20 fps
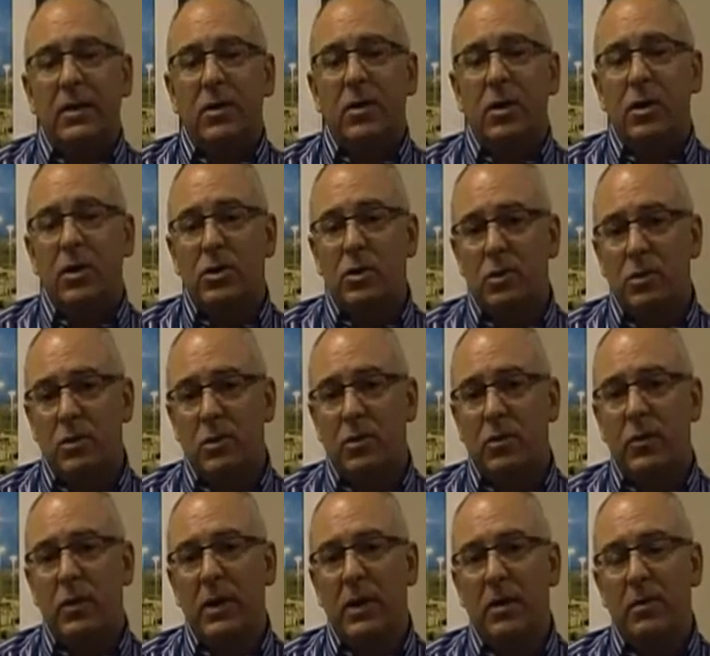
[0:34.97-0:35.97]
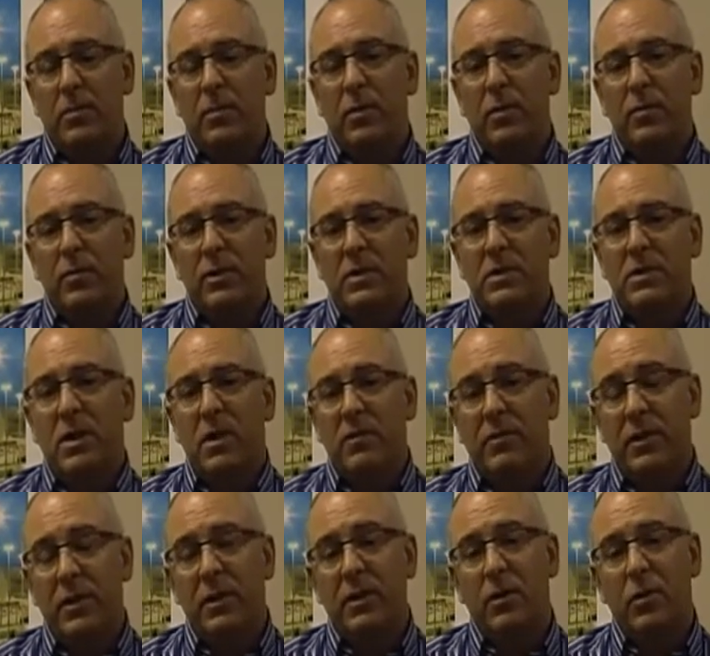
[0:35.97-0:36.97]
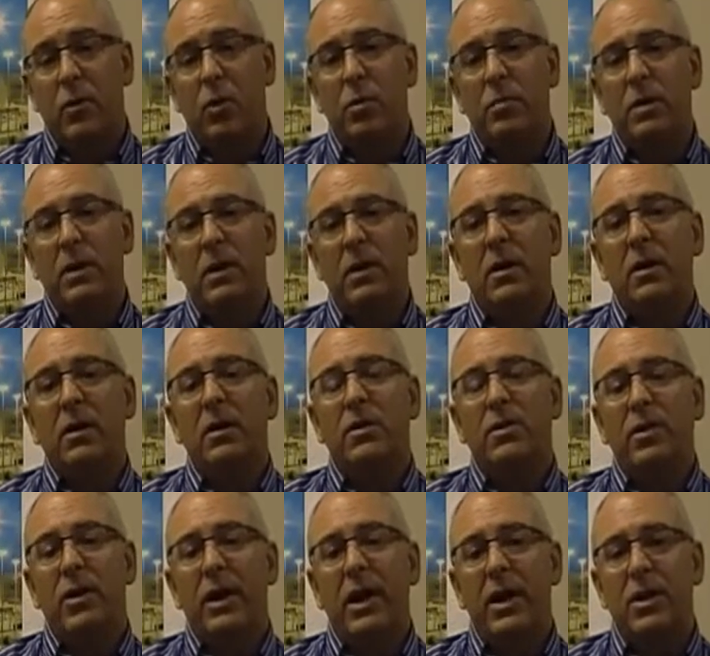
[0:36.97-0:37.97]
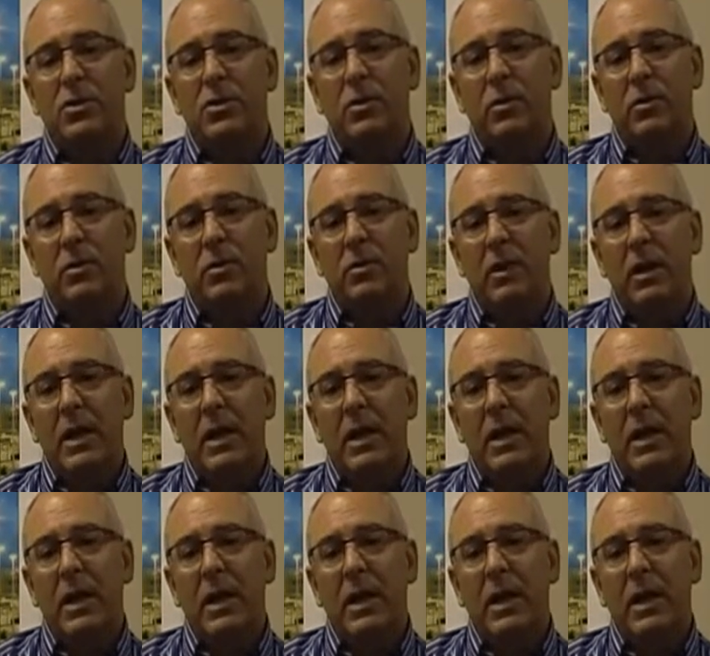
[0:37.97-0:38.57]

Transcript: in order to really prove itself that it could be international,